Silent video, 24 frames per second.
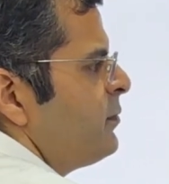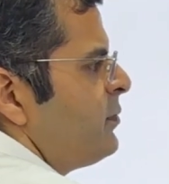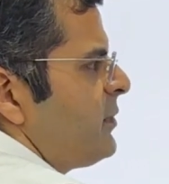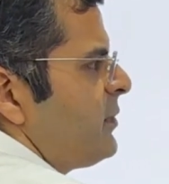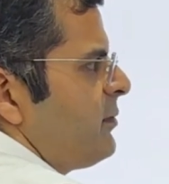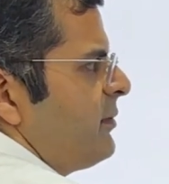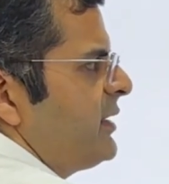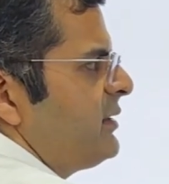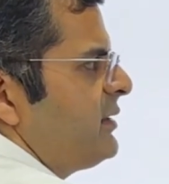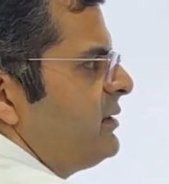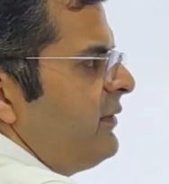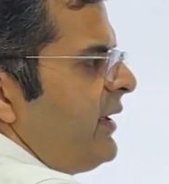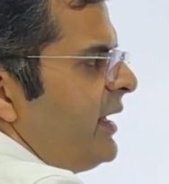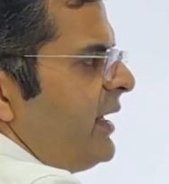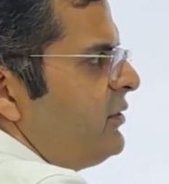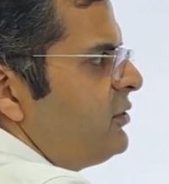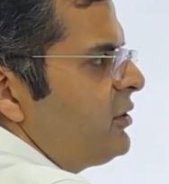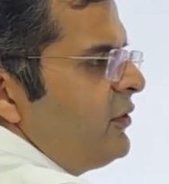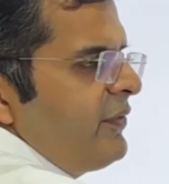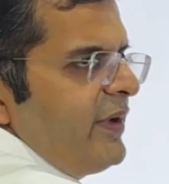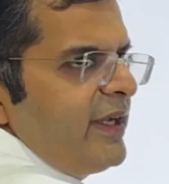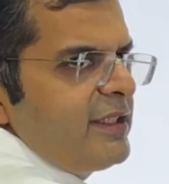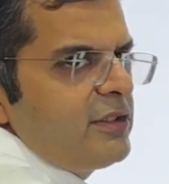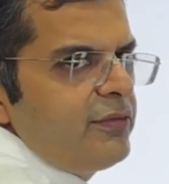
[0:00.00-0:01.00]
but the
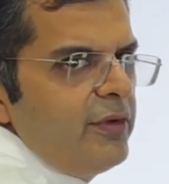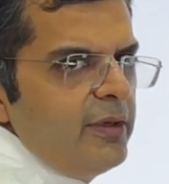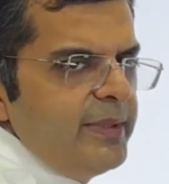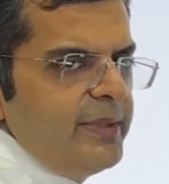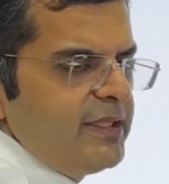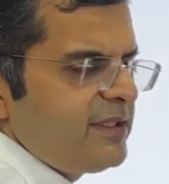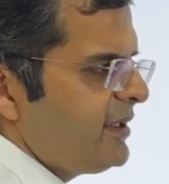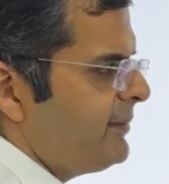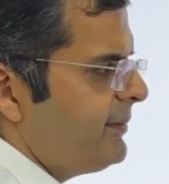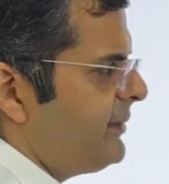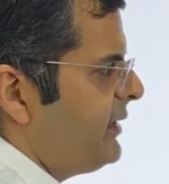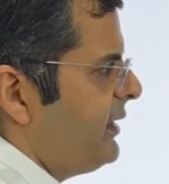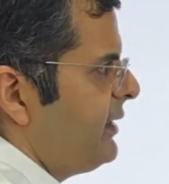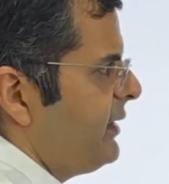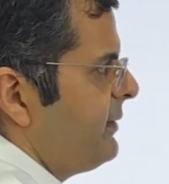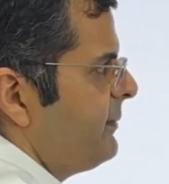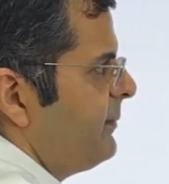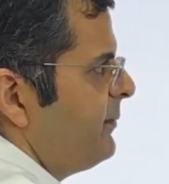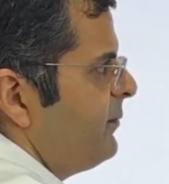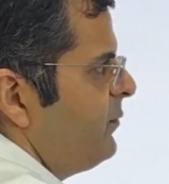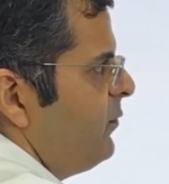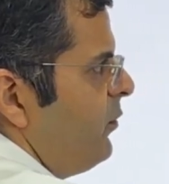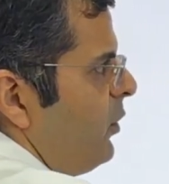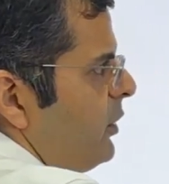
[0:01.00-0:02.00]
values of x will be similar.
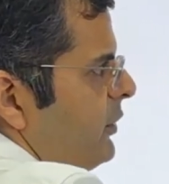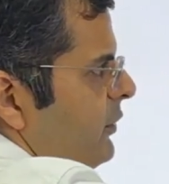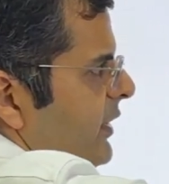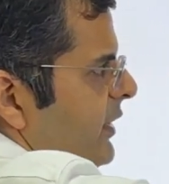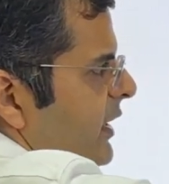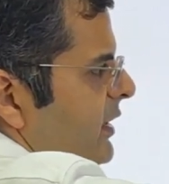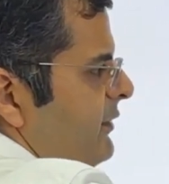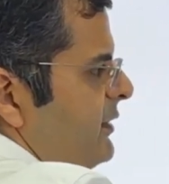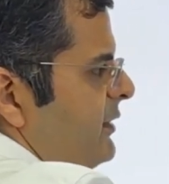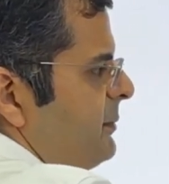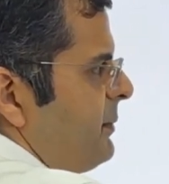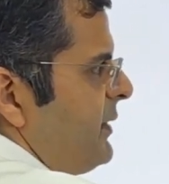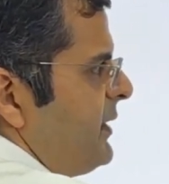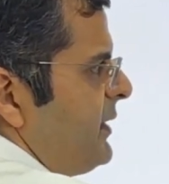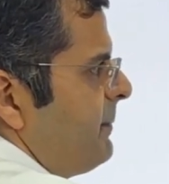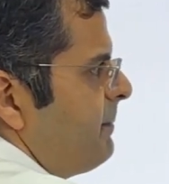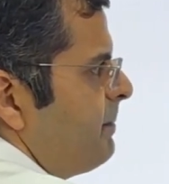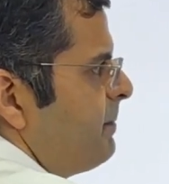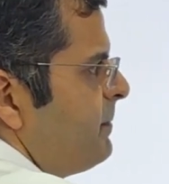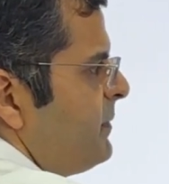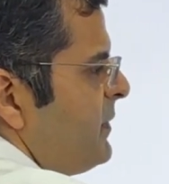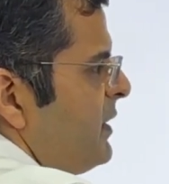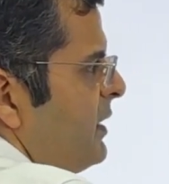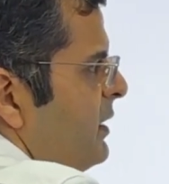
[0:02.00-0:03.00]
What you get with p.
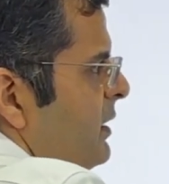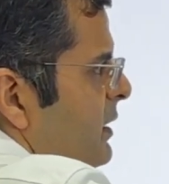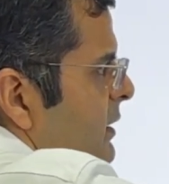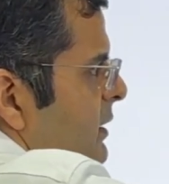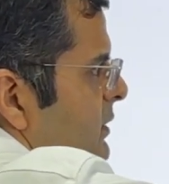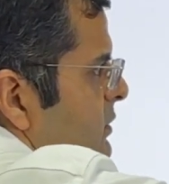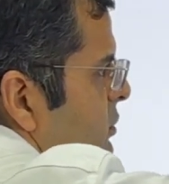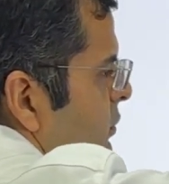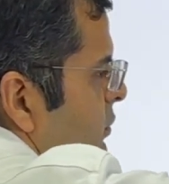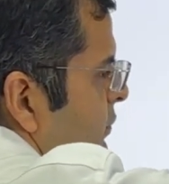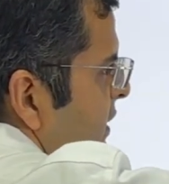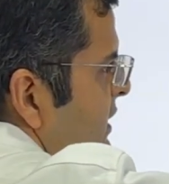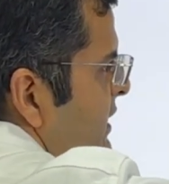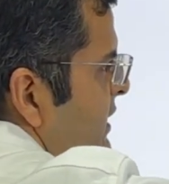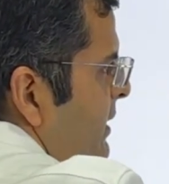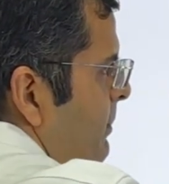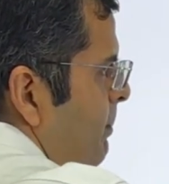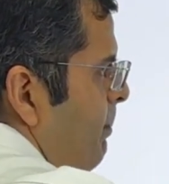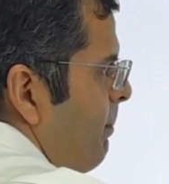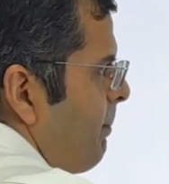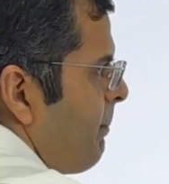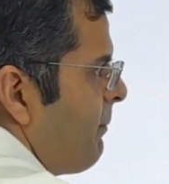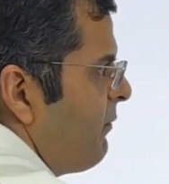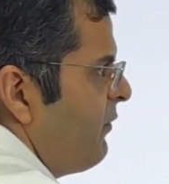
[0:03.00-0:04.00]
So
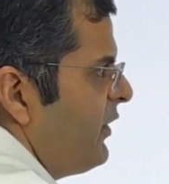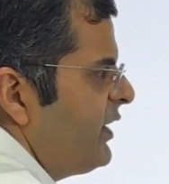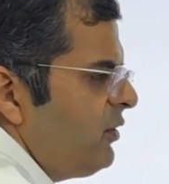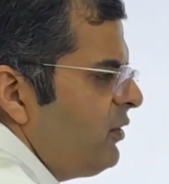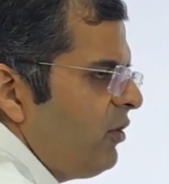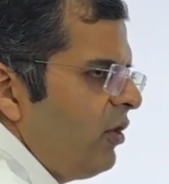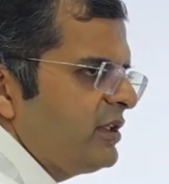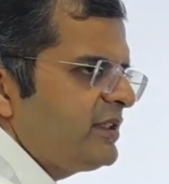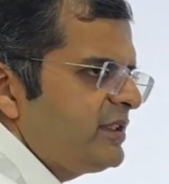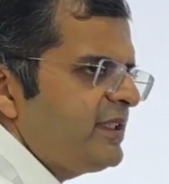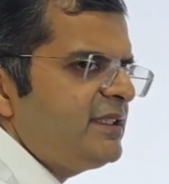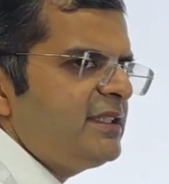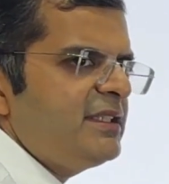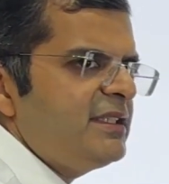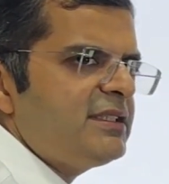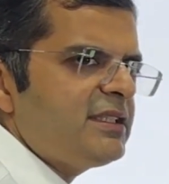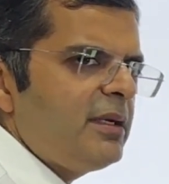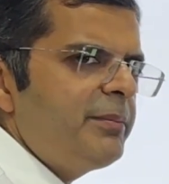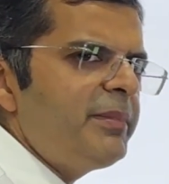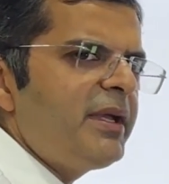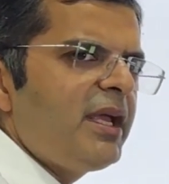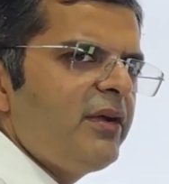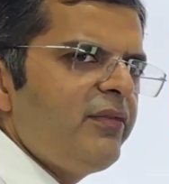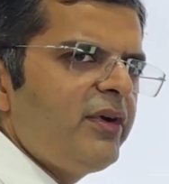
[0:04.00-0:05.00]
when cos x is
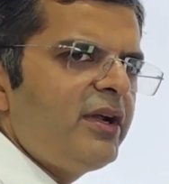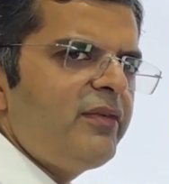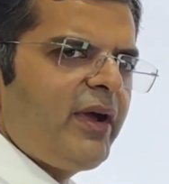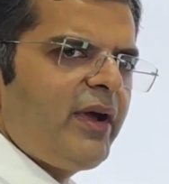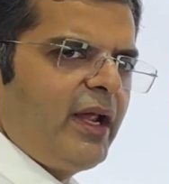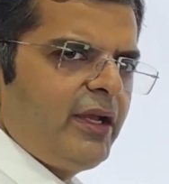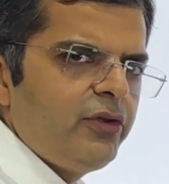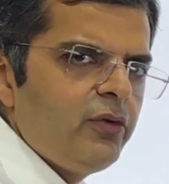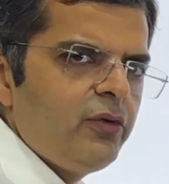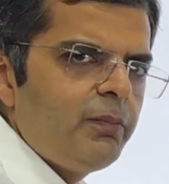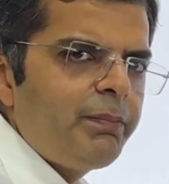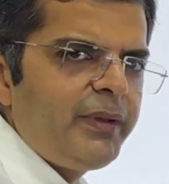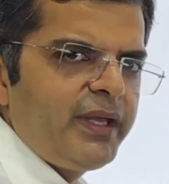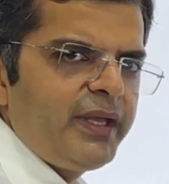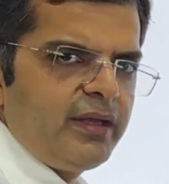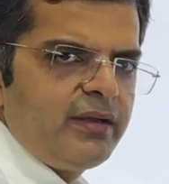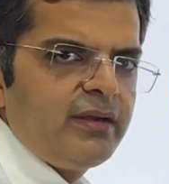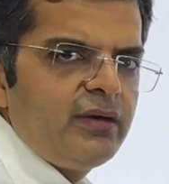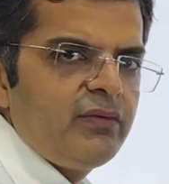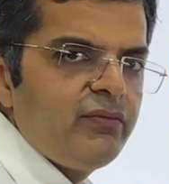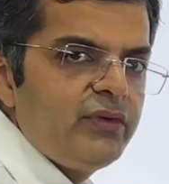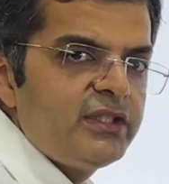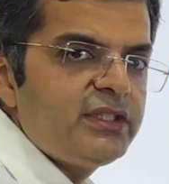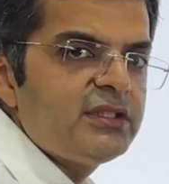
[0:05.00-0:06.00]
some given value
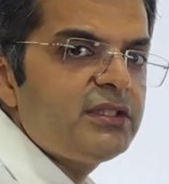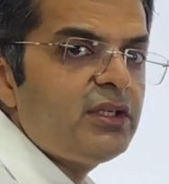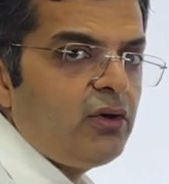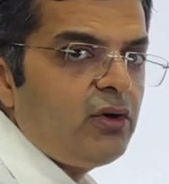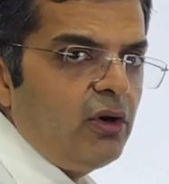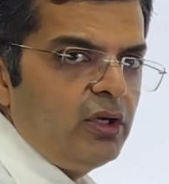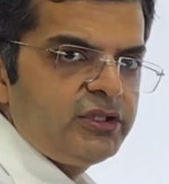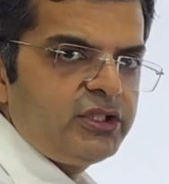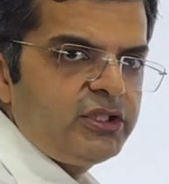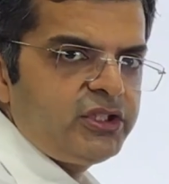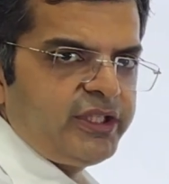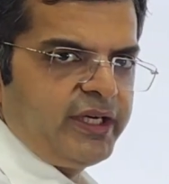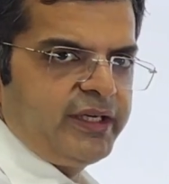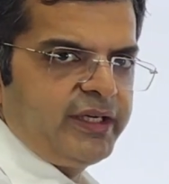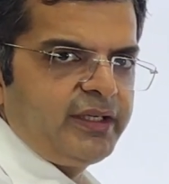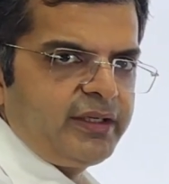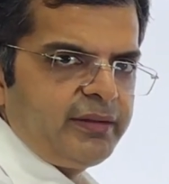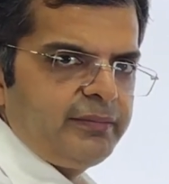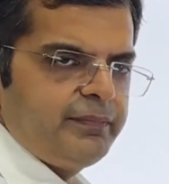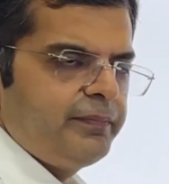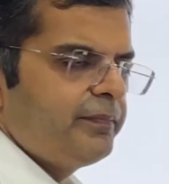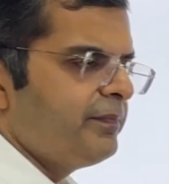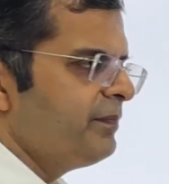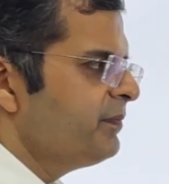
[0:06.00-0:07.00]
p, which is a constant.
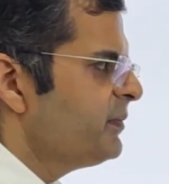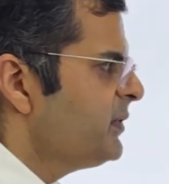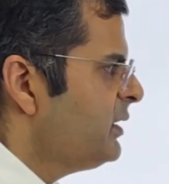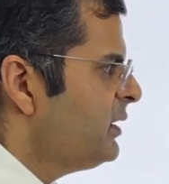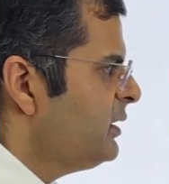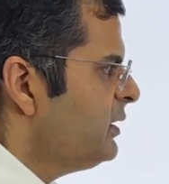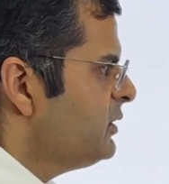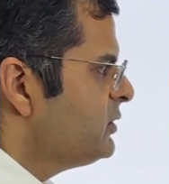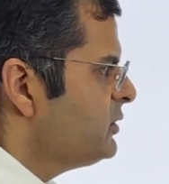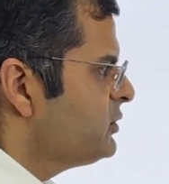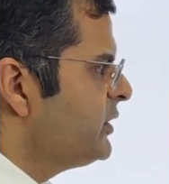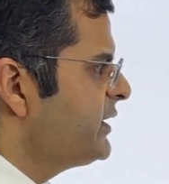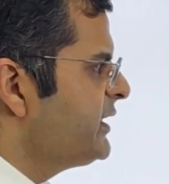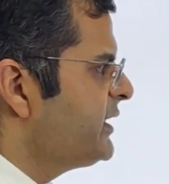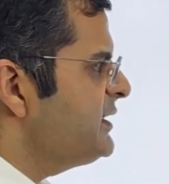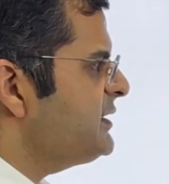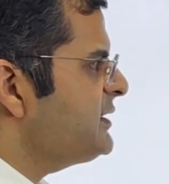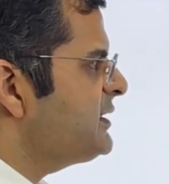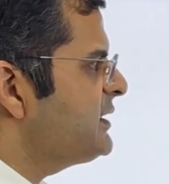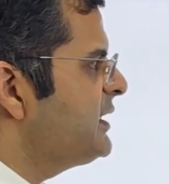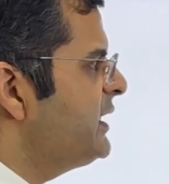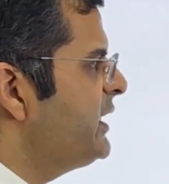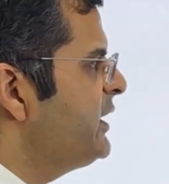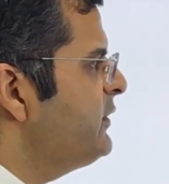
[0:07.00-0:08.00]
So it
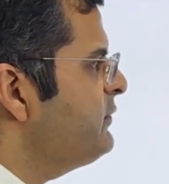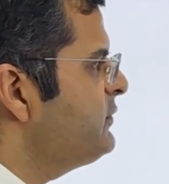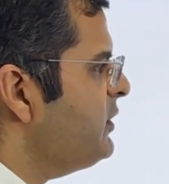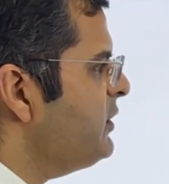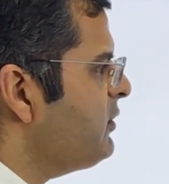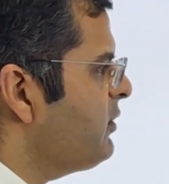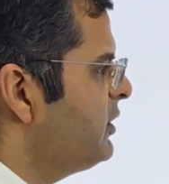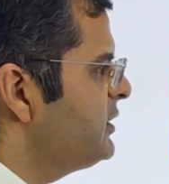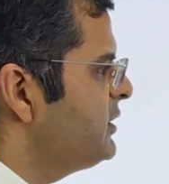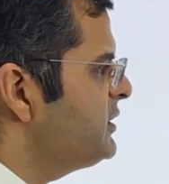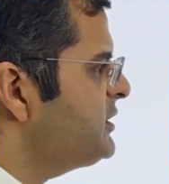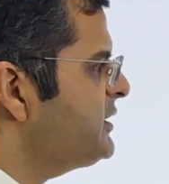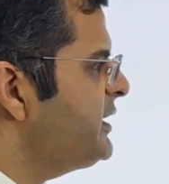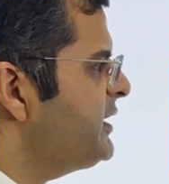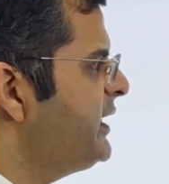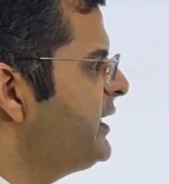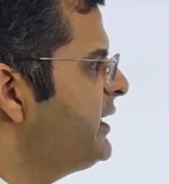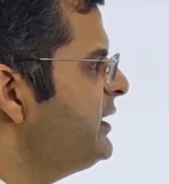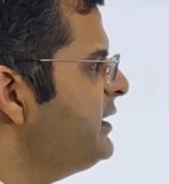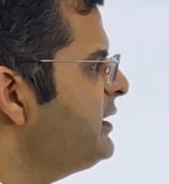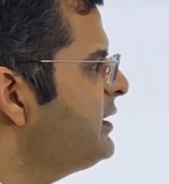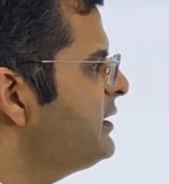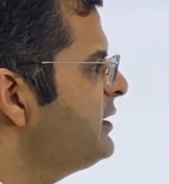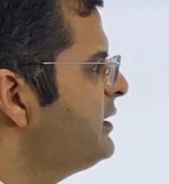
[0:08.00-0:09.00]
is if the
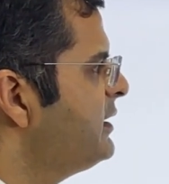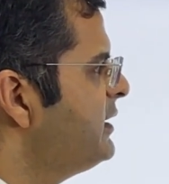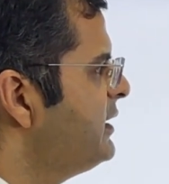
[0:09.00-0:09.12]
constant